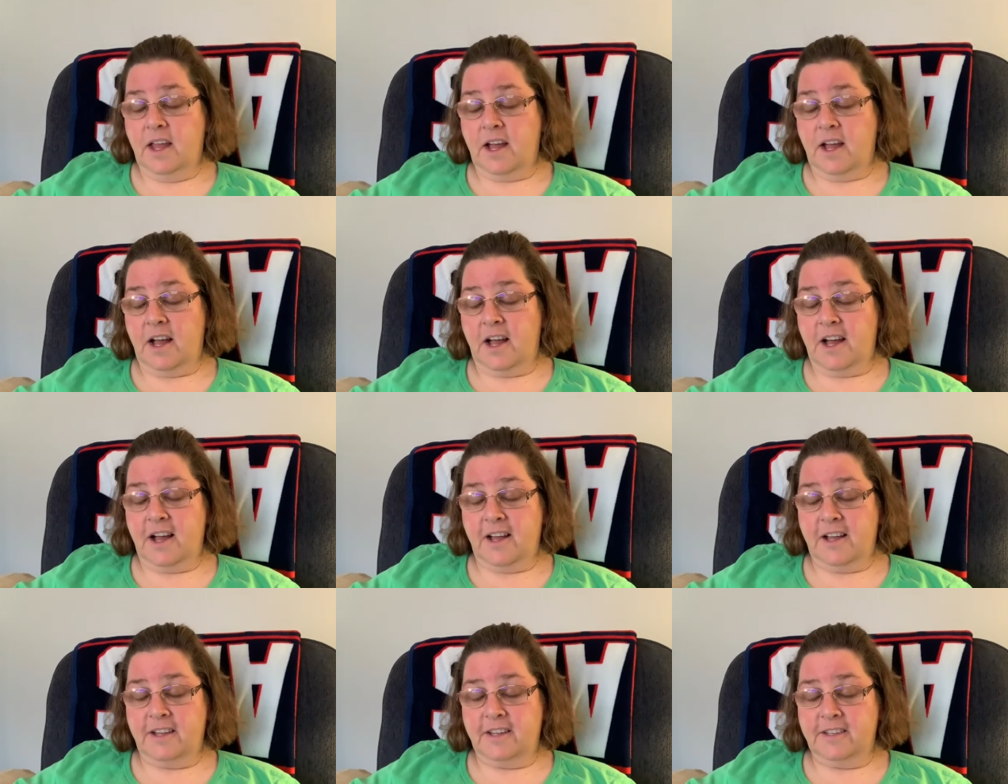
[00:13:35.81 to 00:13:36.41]

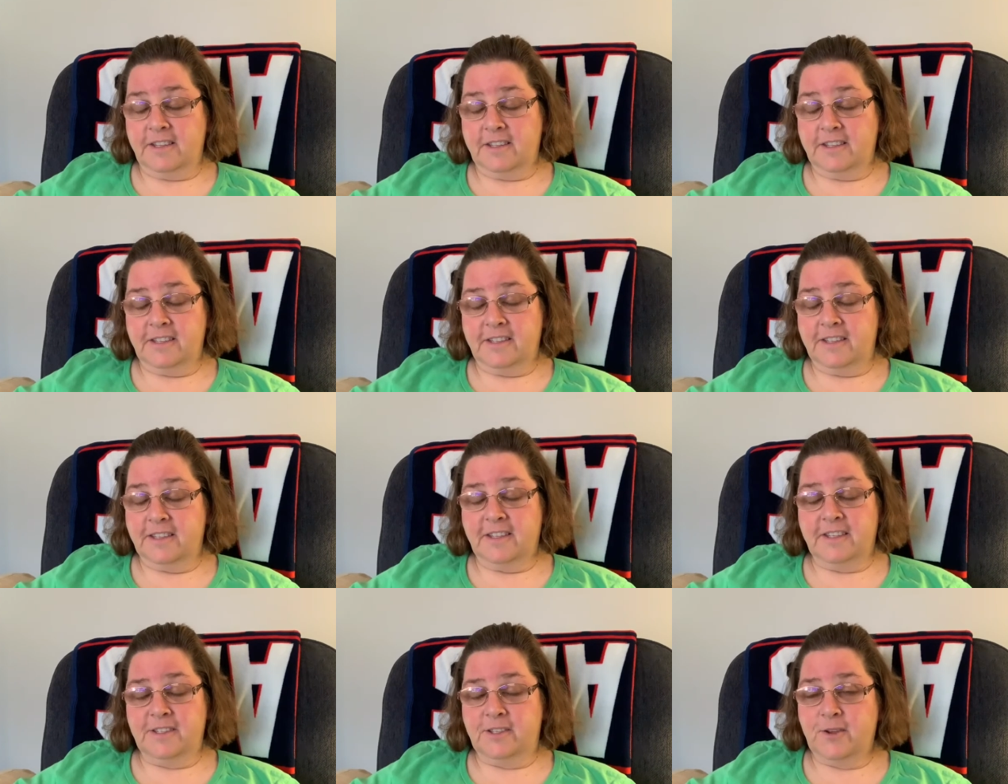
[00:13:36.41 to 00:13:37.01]
uh,
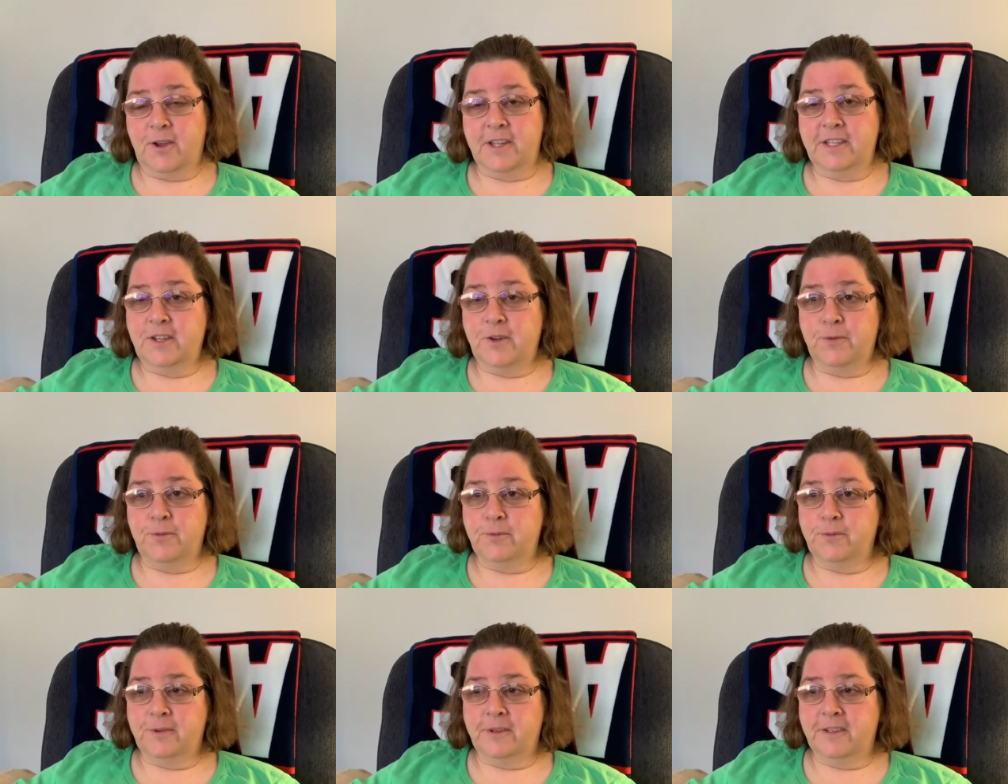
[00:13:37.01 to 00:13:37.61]
so I
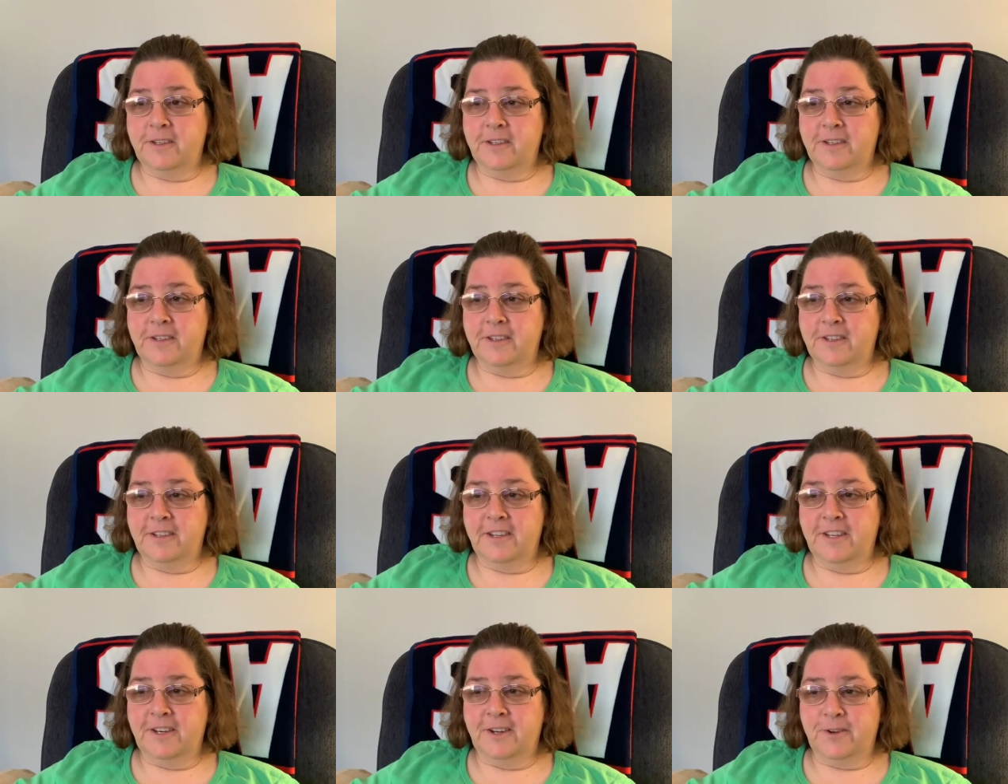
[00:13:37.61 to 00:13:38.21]
don't,
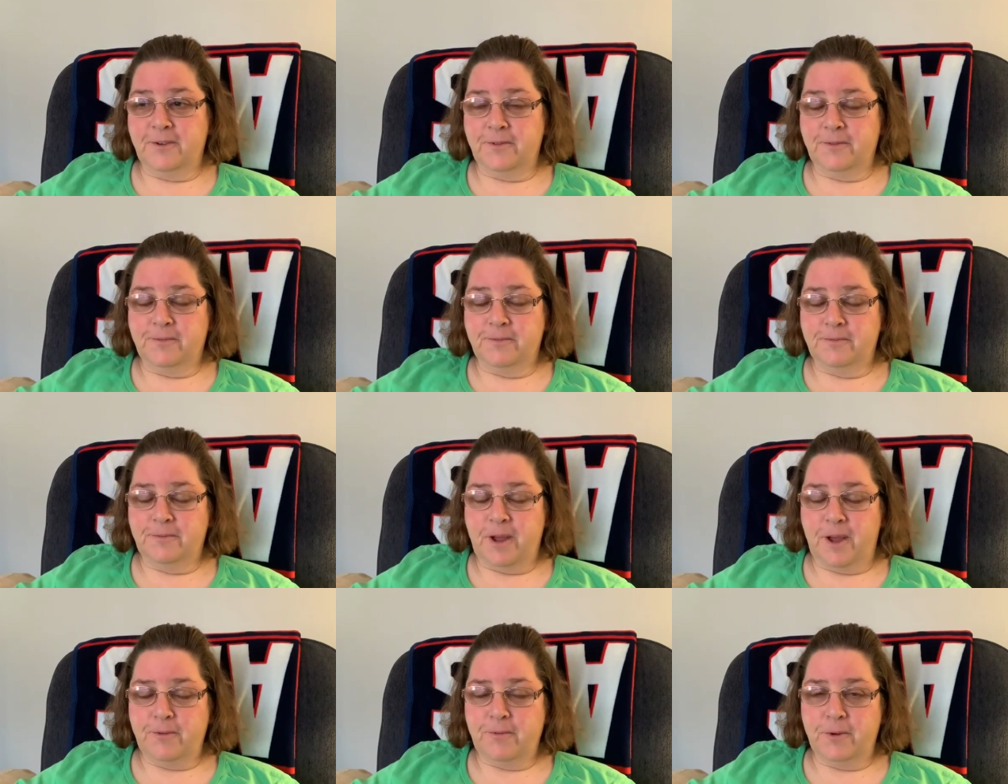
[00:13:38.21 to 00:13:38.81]
you know,
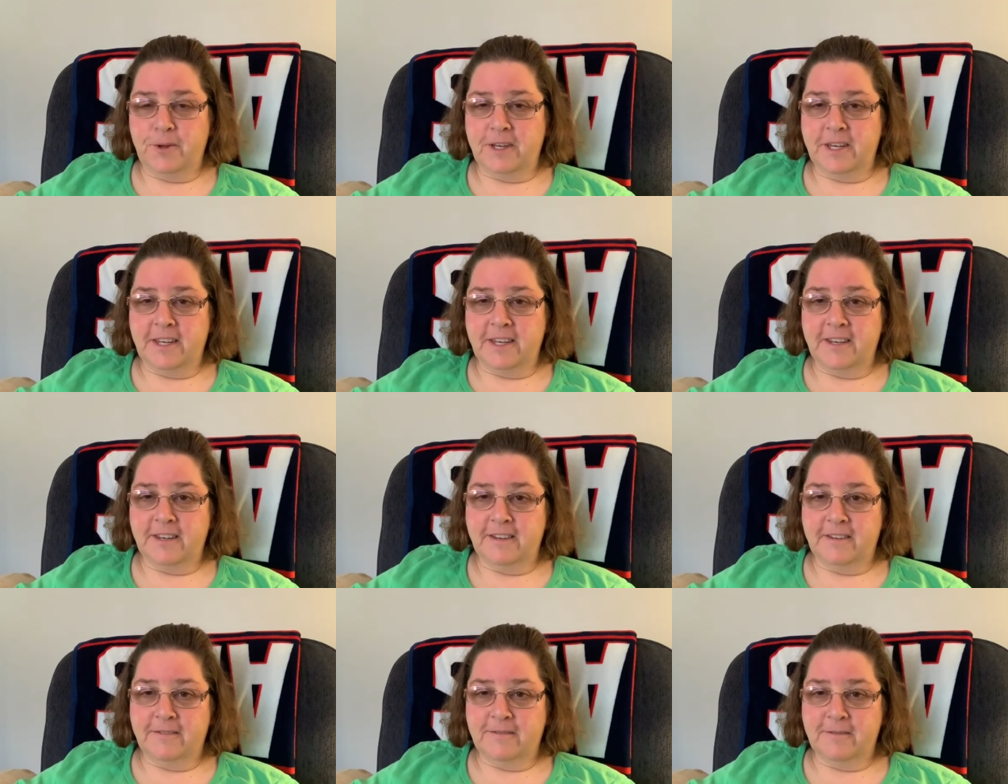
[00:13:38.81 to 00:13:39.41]
I
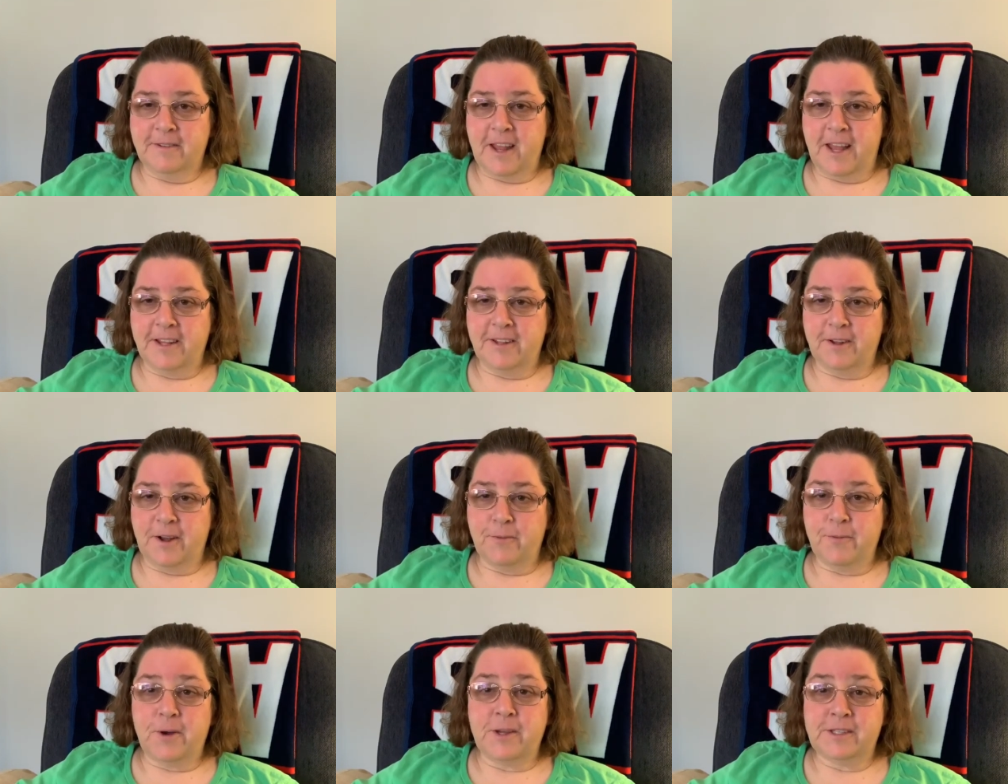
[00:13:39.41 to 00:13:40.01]
wouldn't I,
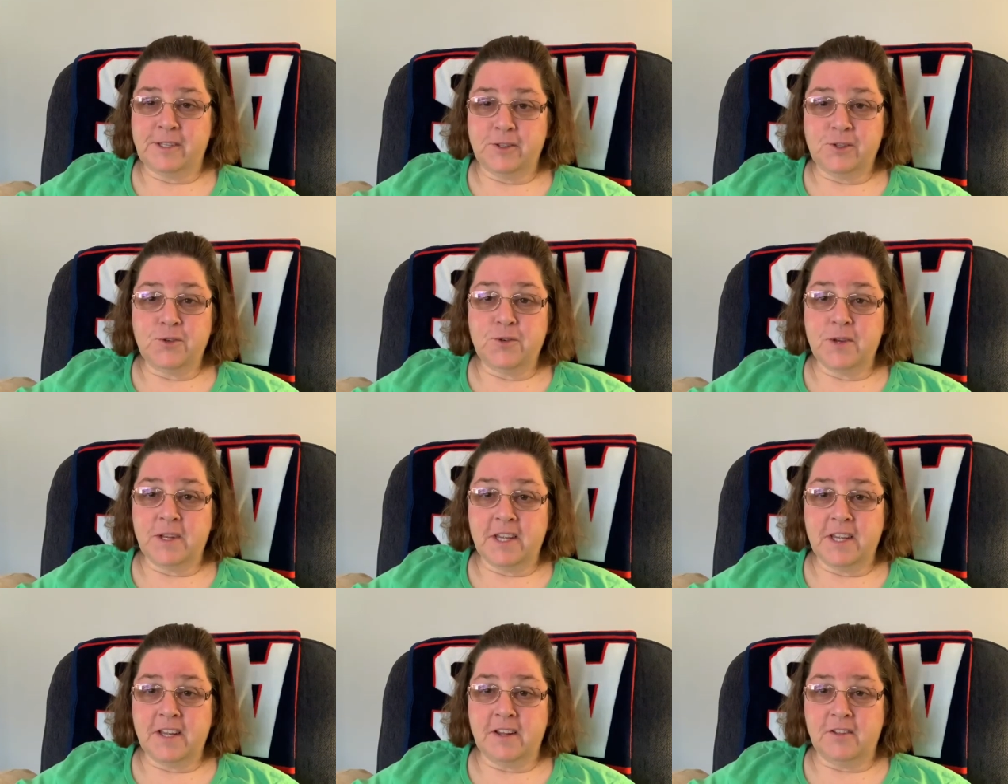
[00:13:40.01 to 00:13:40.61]
I wasn't
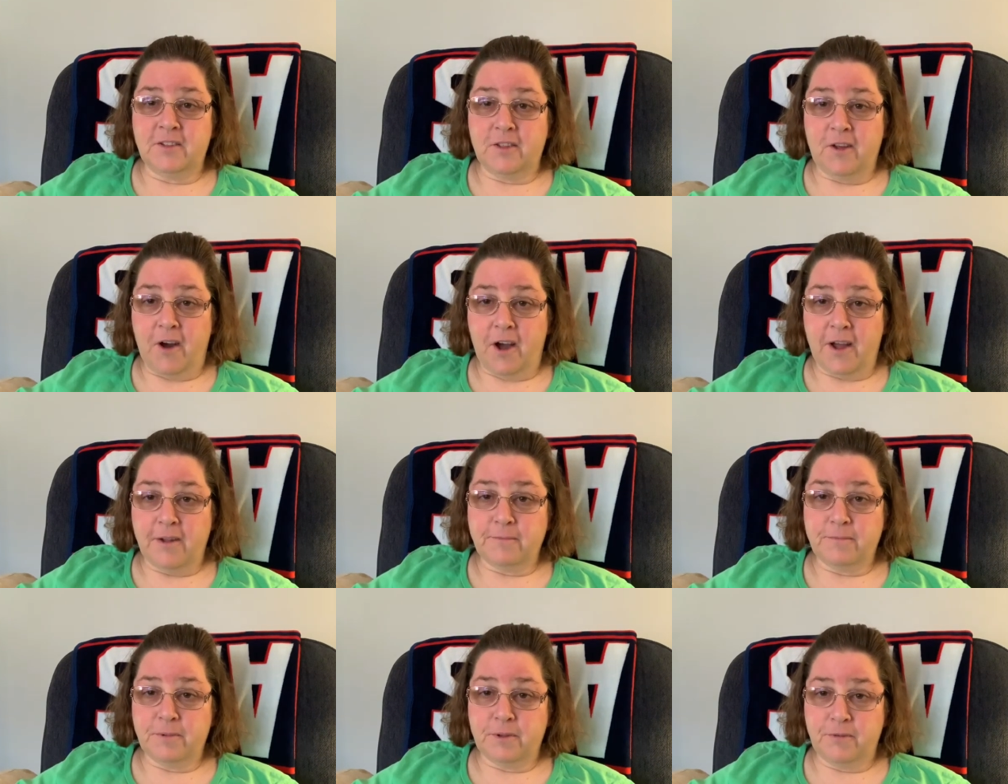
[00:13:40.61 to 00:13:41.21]
drinking a
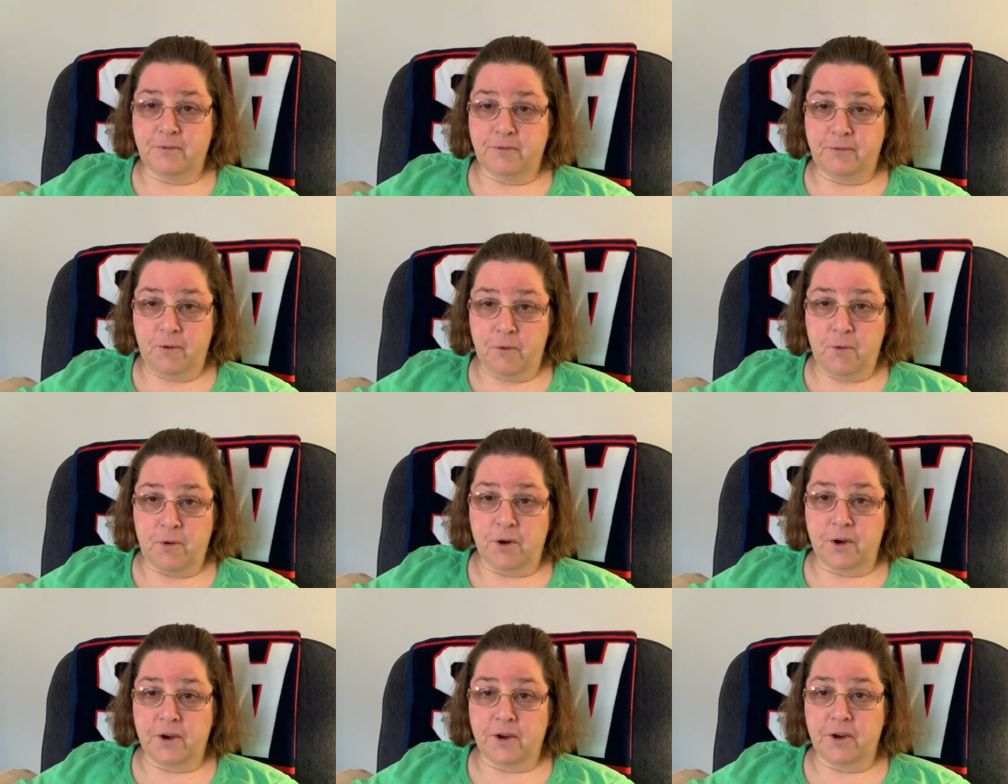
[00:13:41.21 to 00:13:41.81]
lot
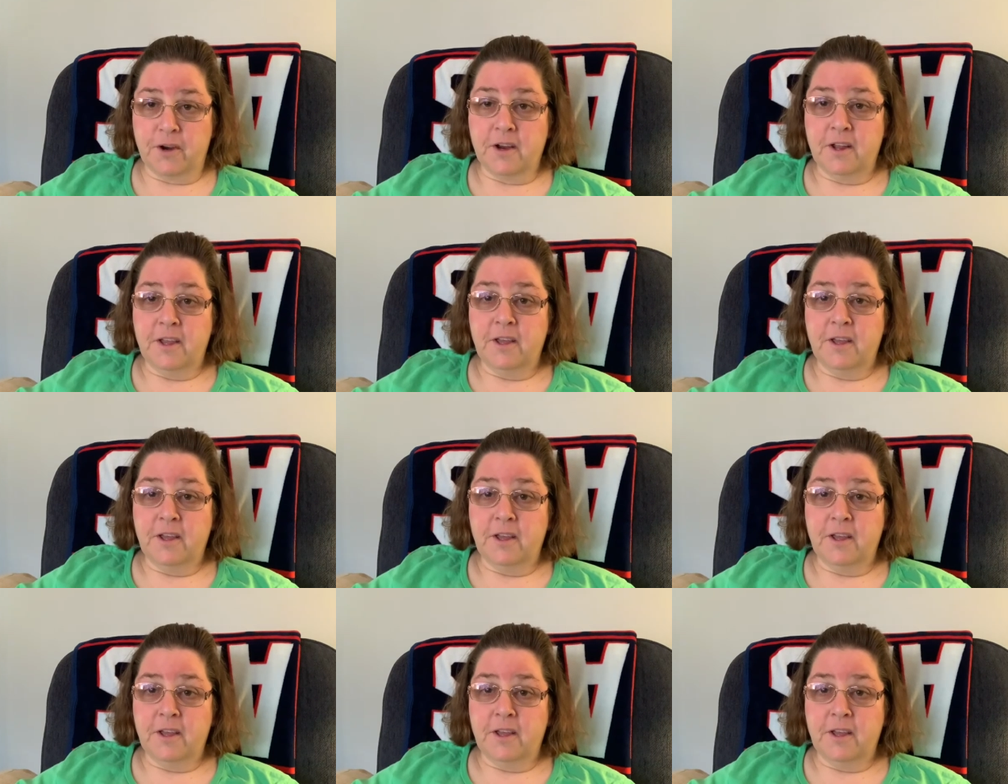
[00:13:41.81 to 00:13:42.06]
before.